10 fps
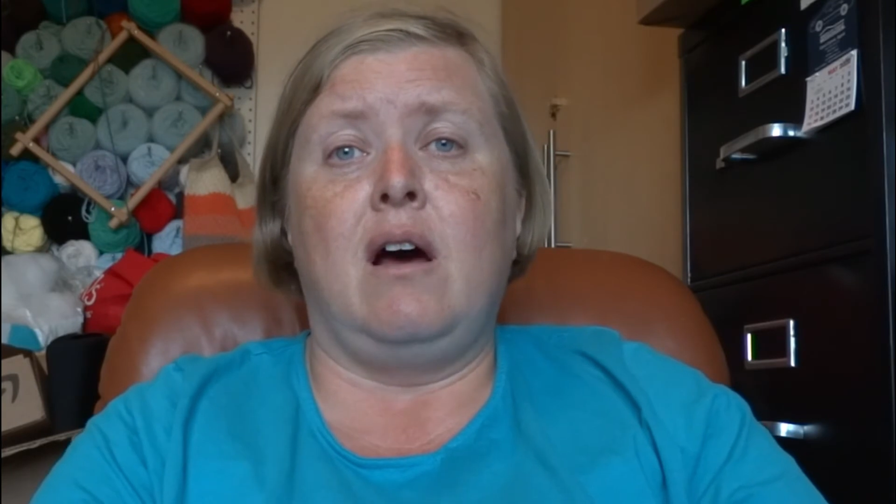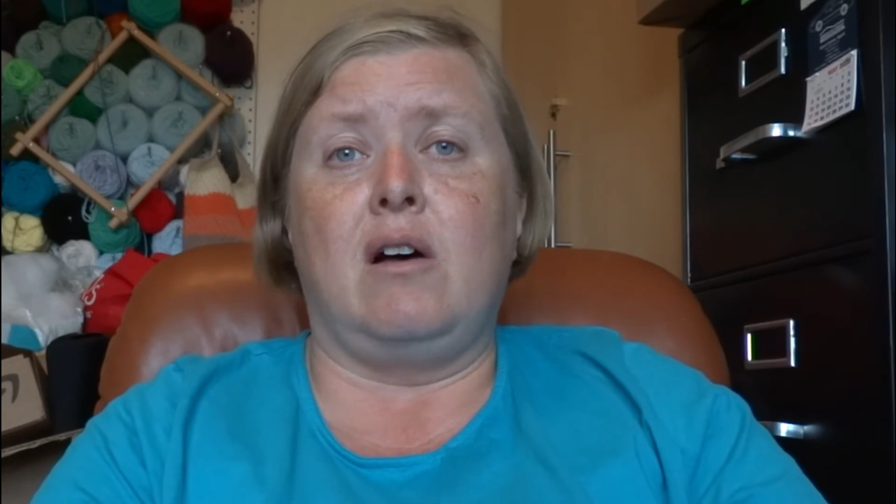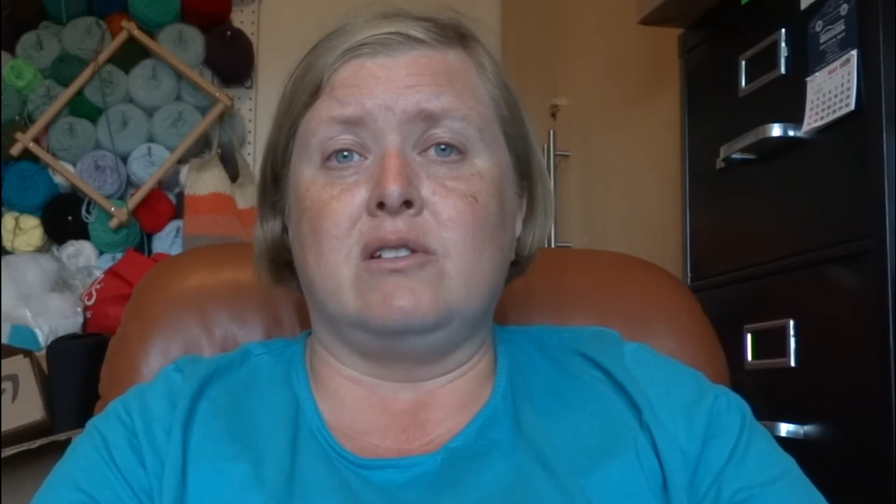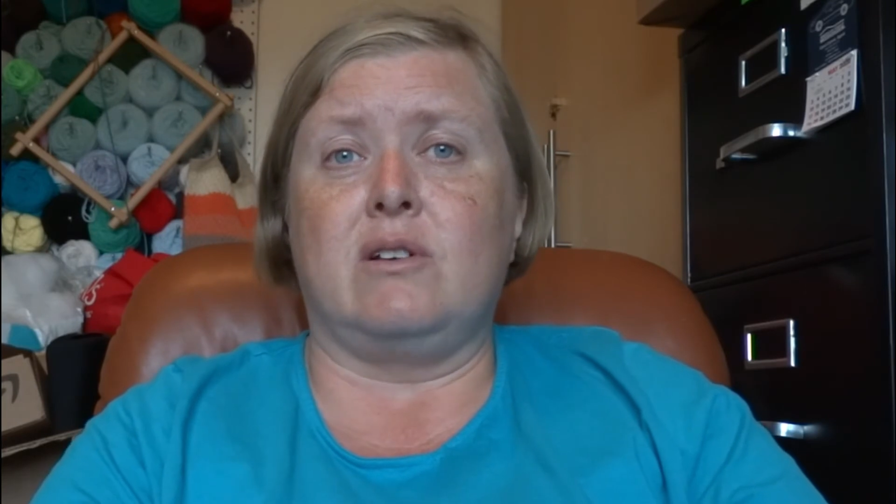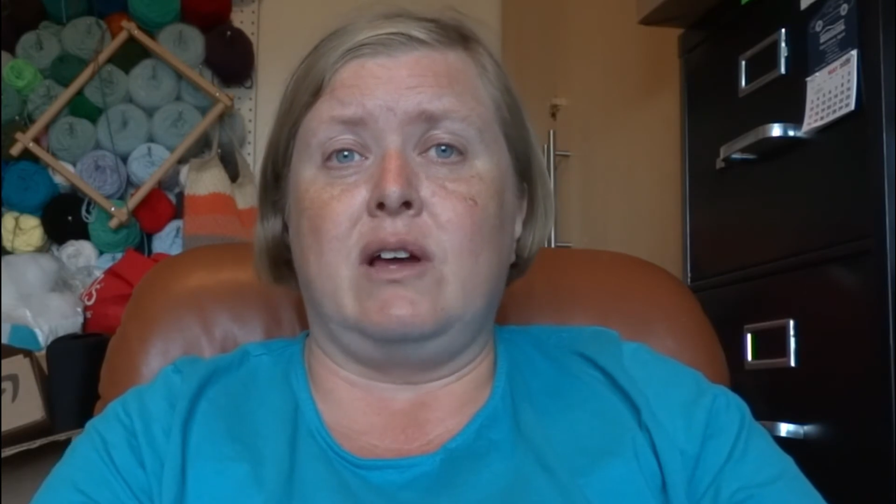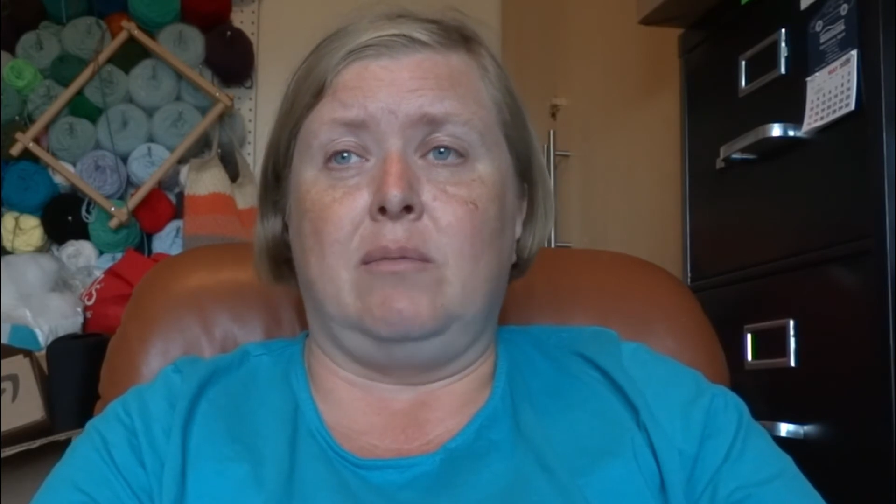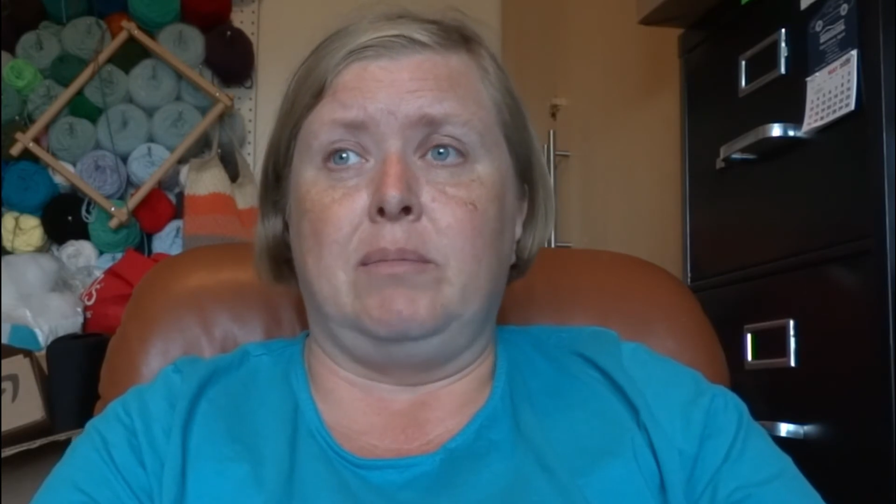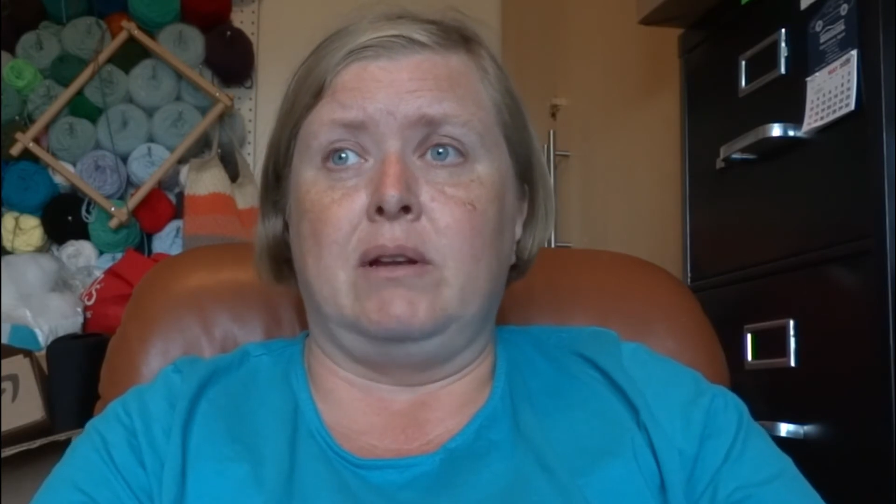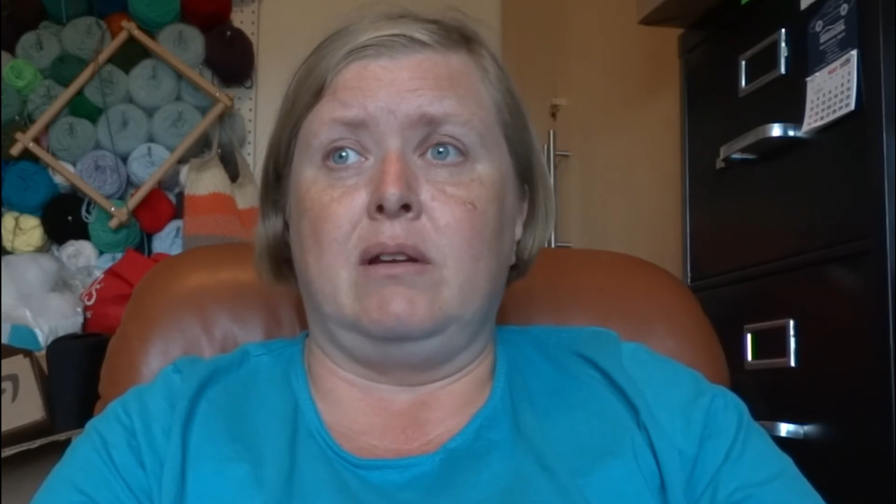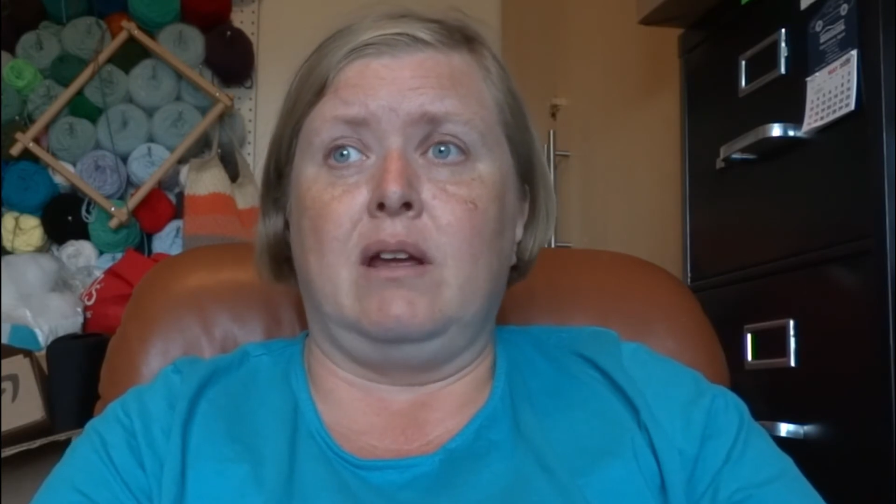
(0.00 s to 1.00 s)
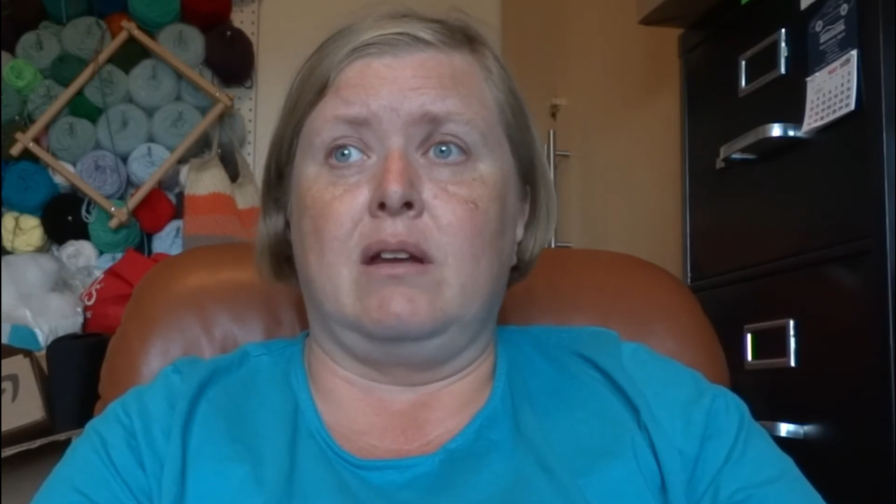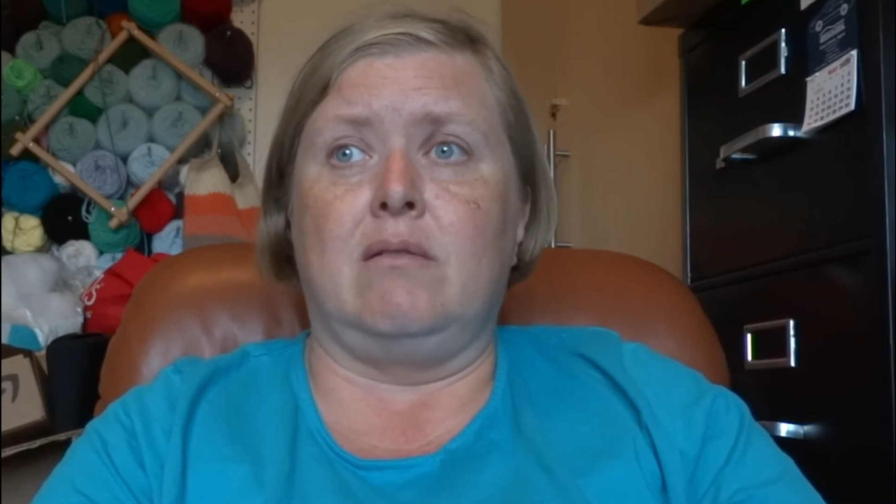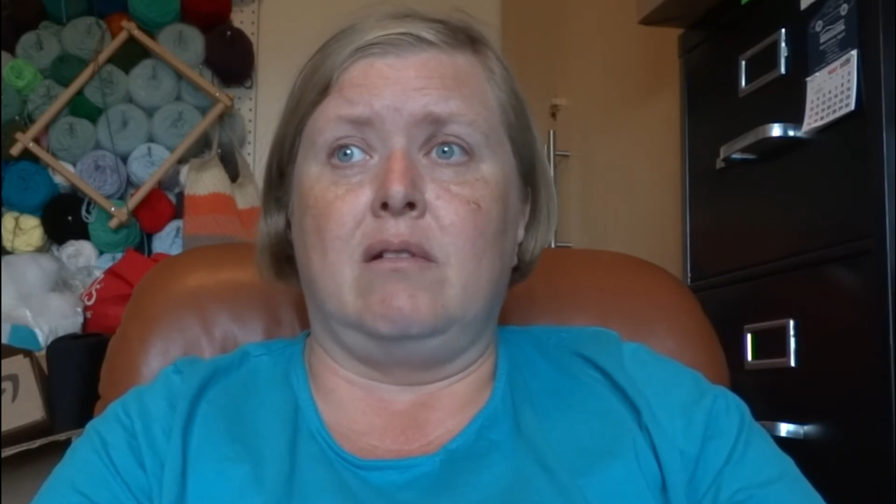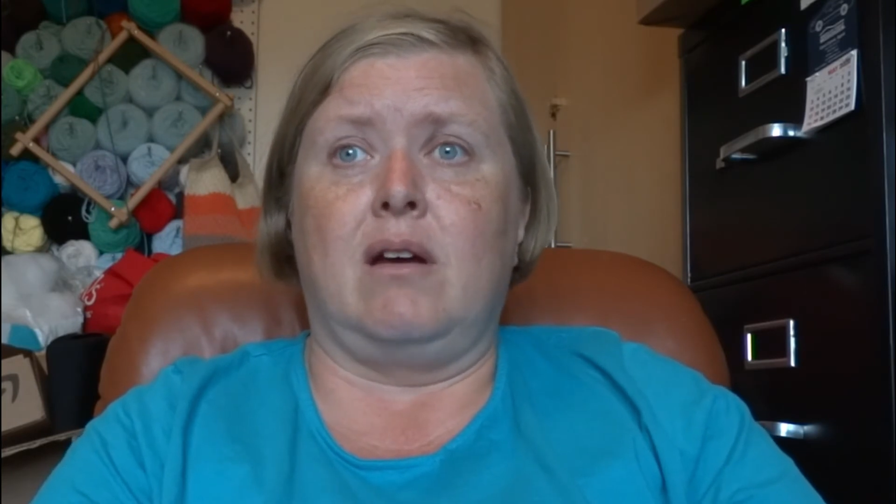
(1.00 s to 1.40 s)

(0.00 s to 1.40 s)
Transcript: also help in, in